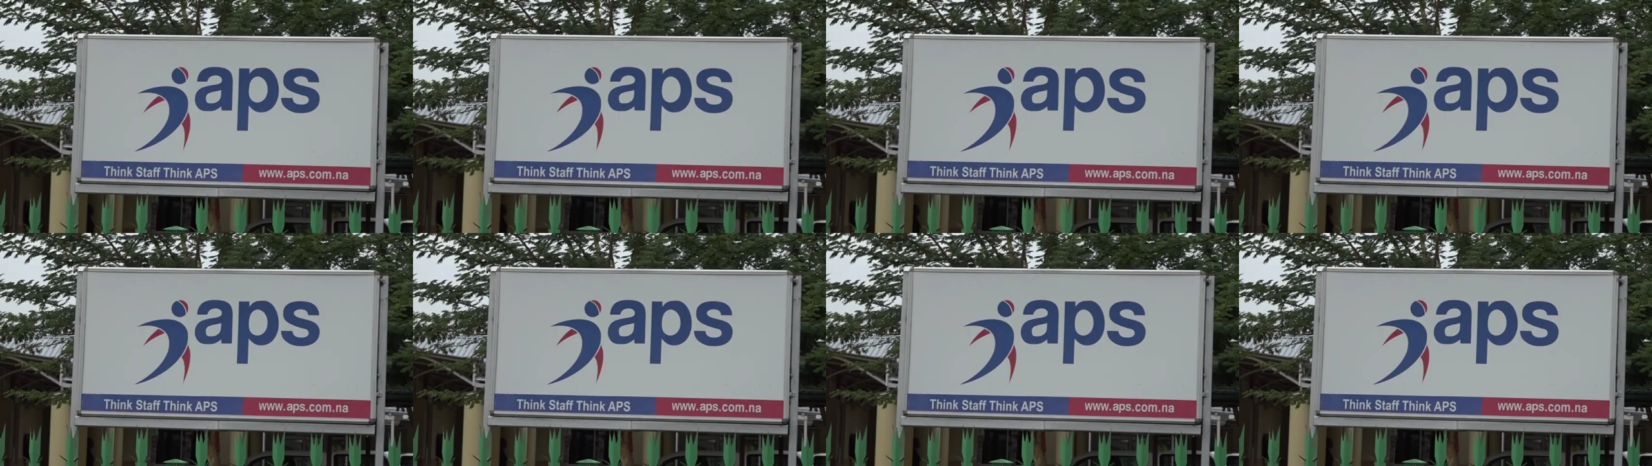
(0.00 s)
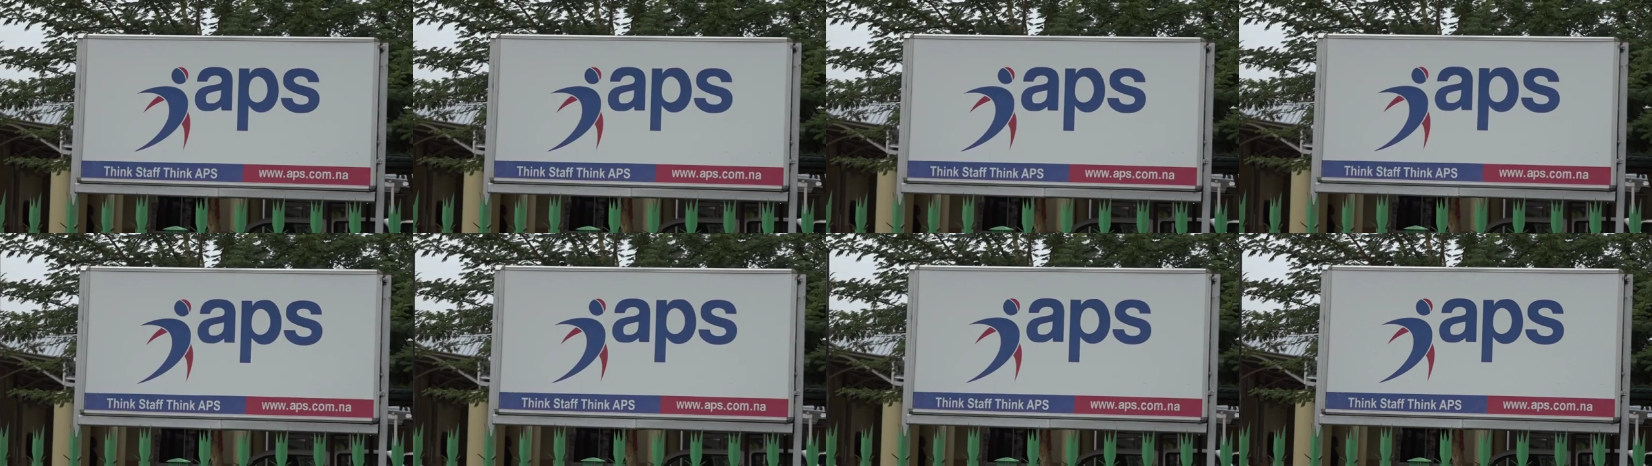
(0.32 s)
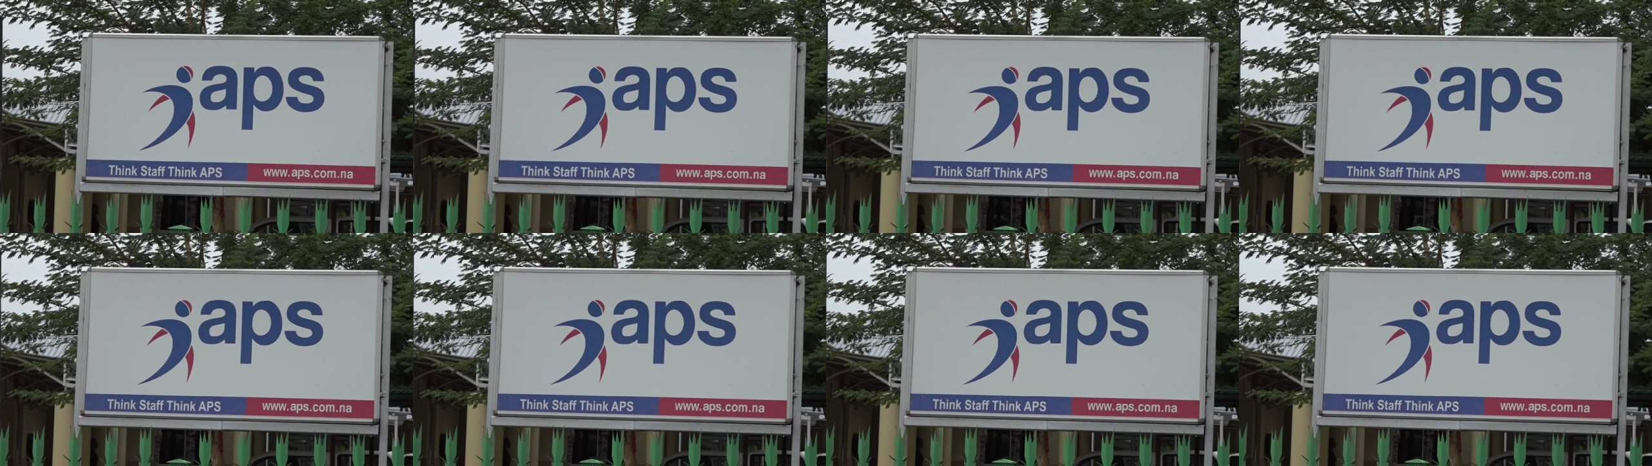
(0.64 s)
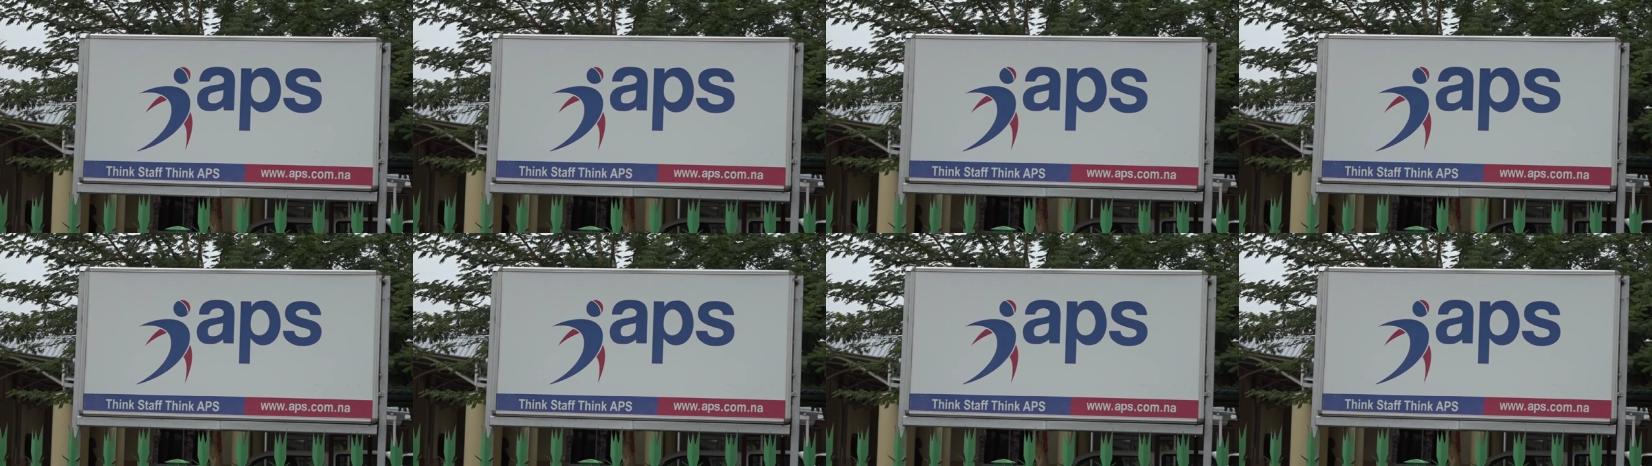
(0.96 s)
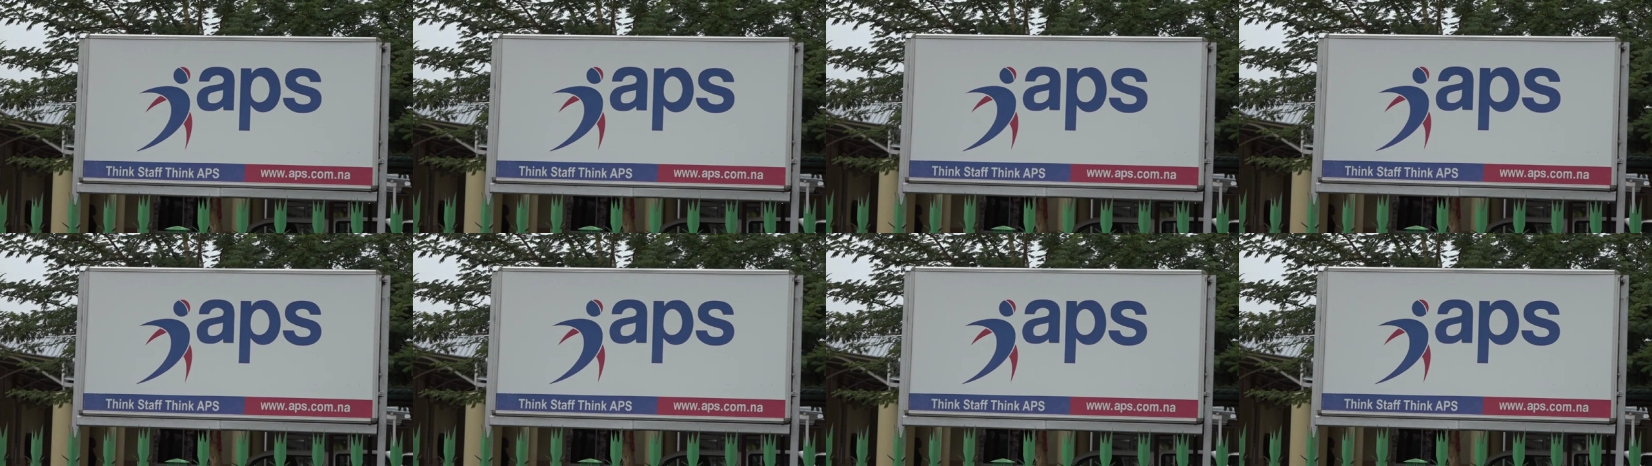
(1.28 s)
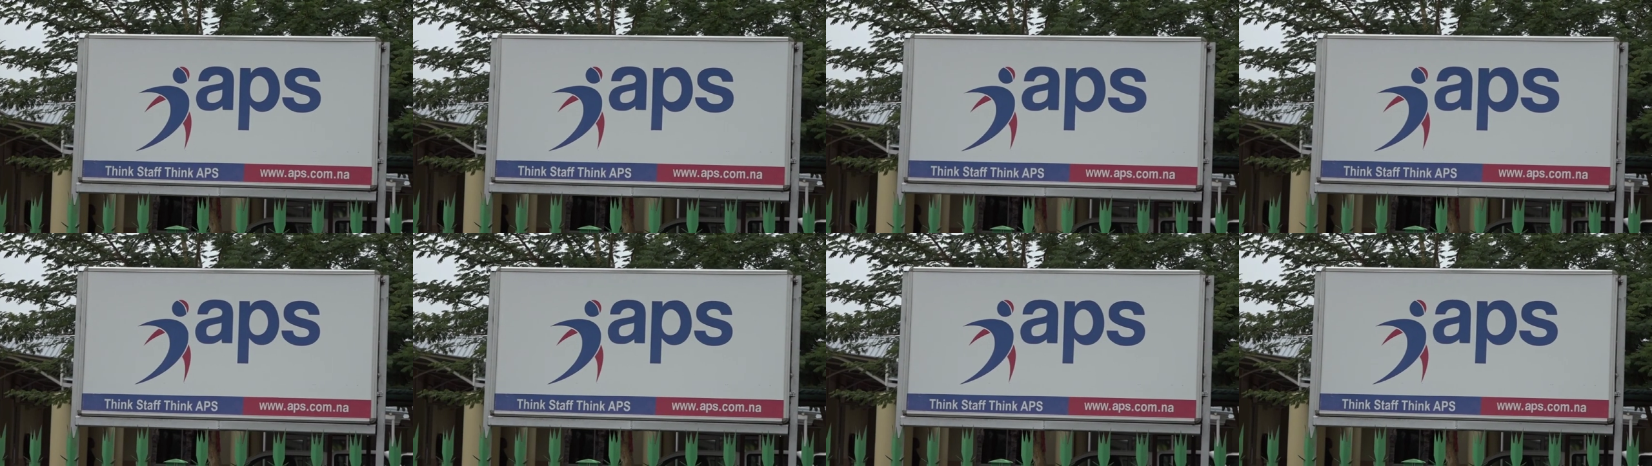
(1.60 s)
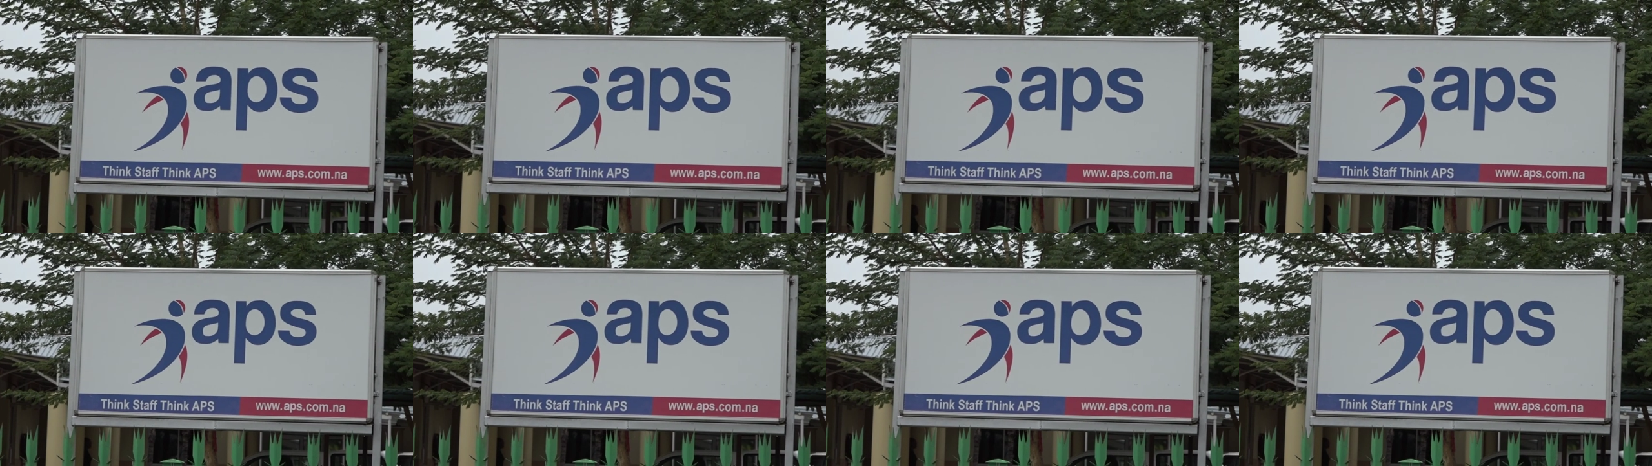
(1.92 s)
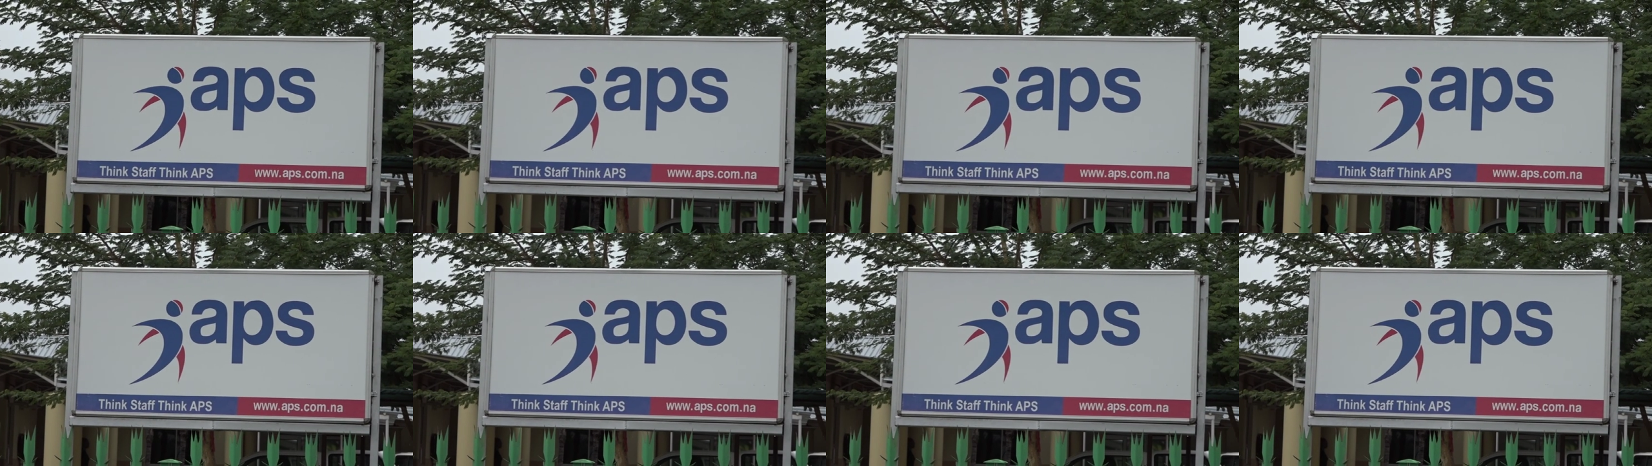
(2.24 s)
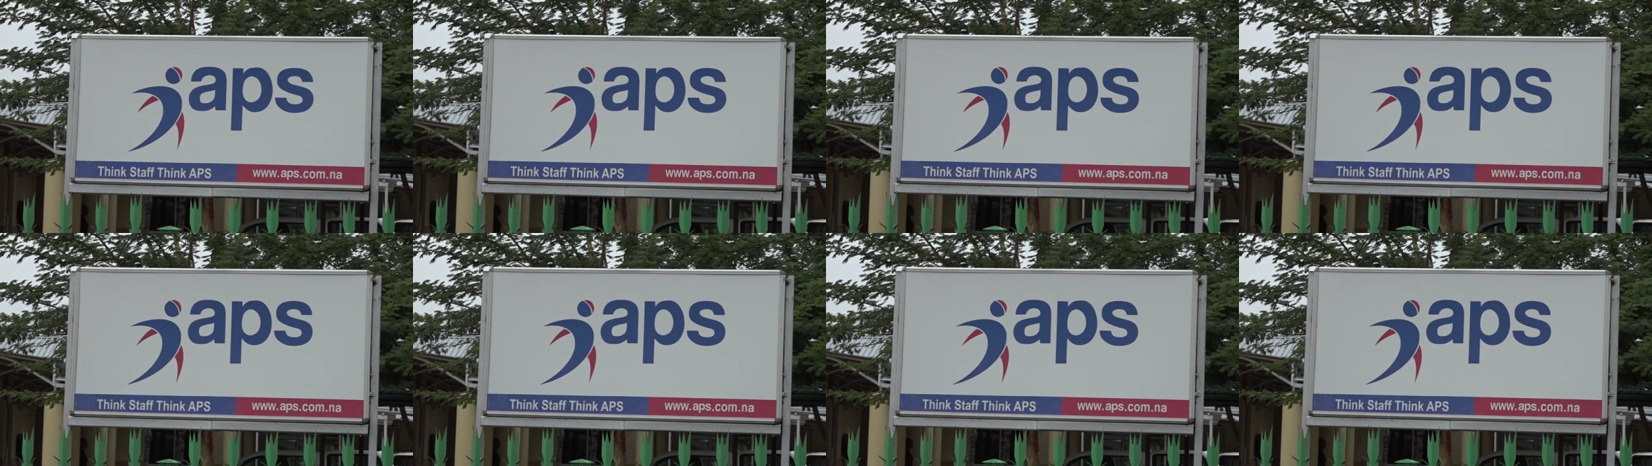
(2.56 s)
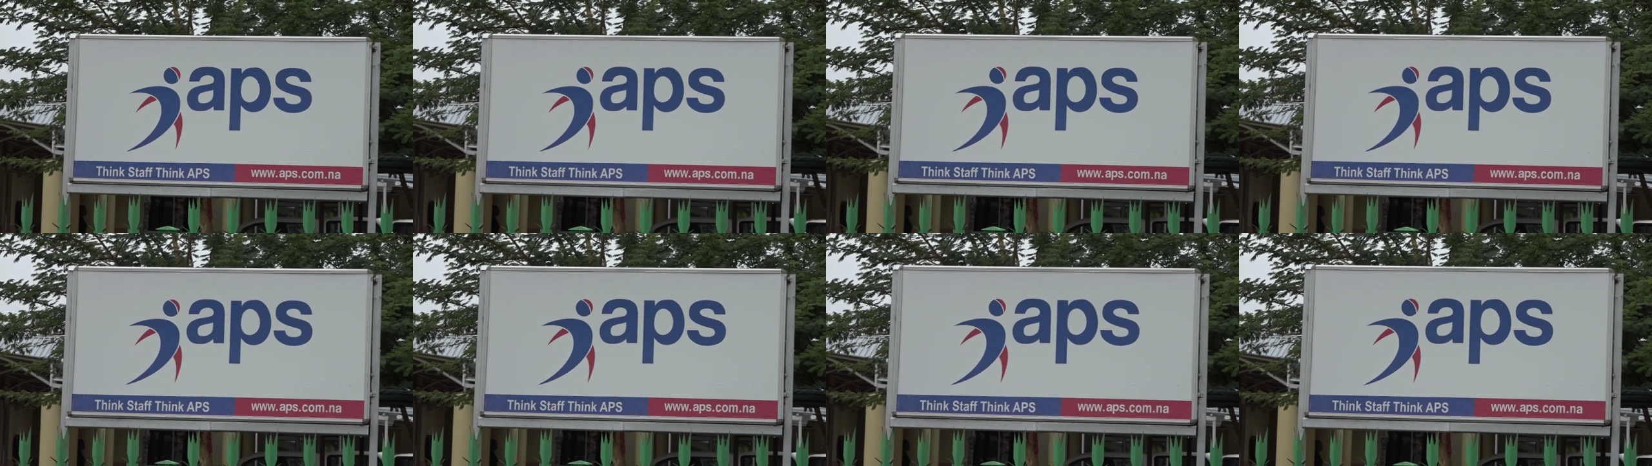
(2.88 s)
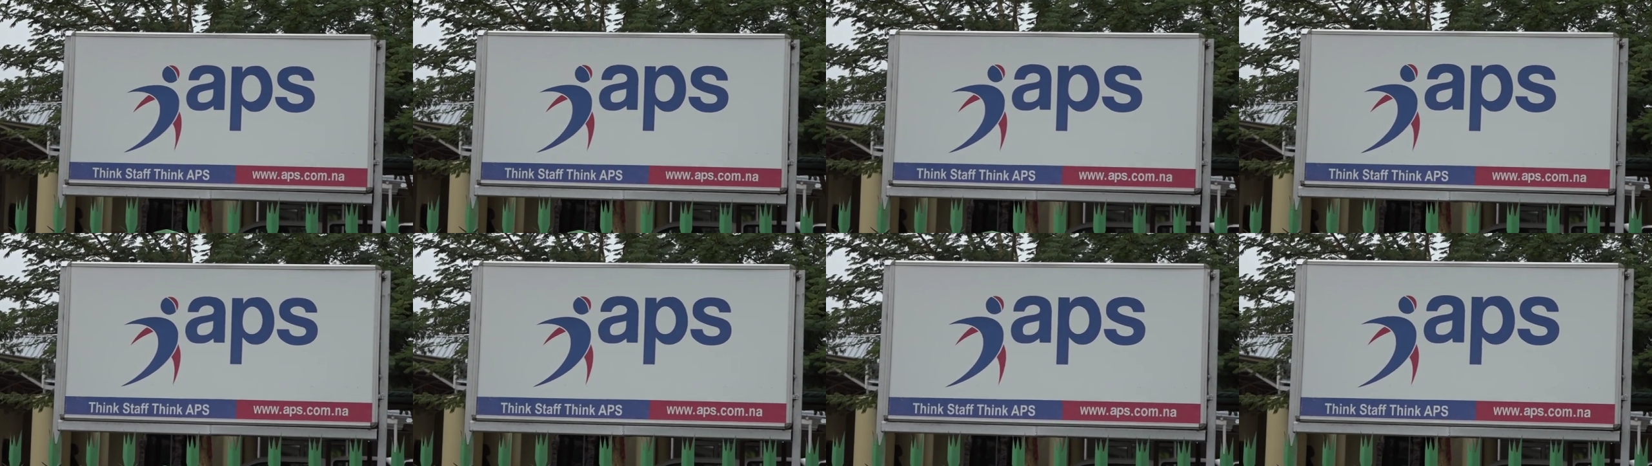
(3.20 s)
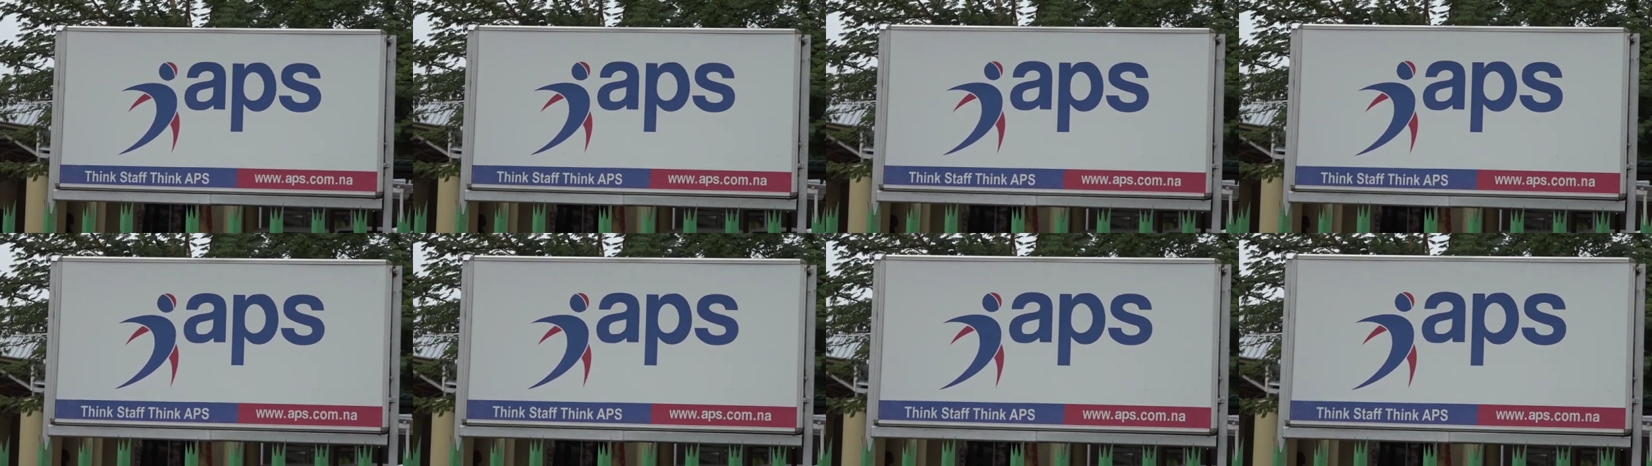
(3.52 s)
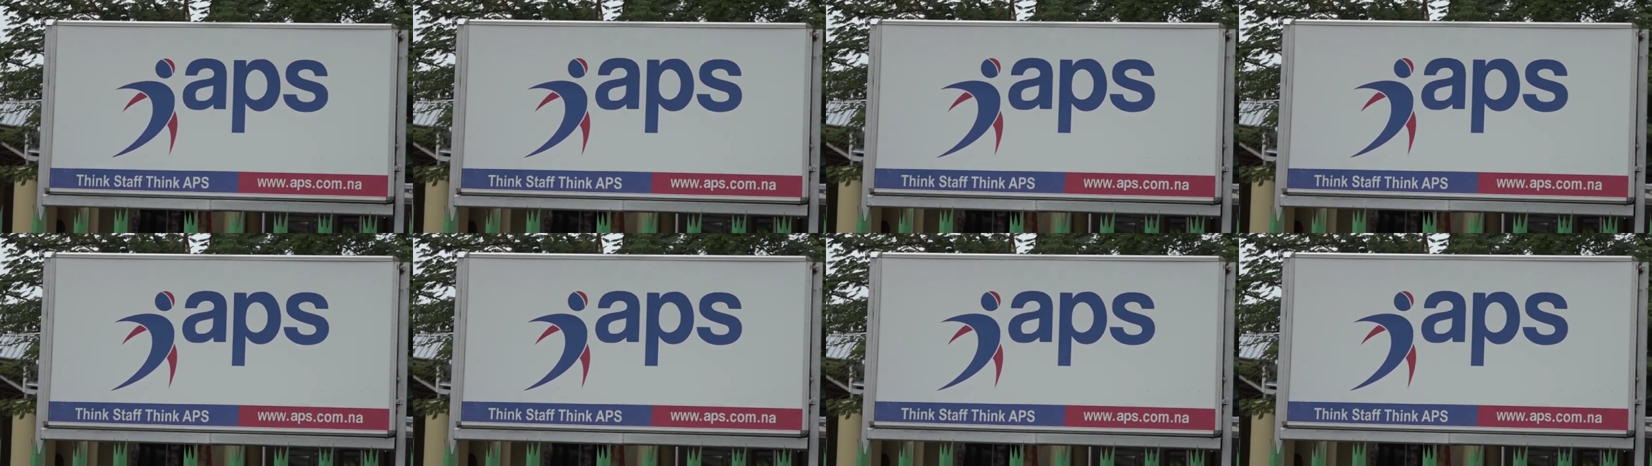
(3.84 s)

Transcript: (no speaker visible)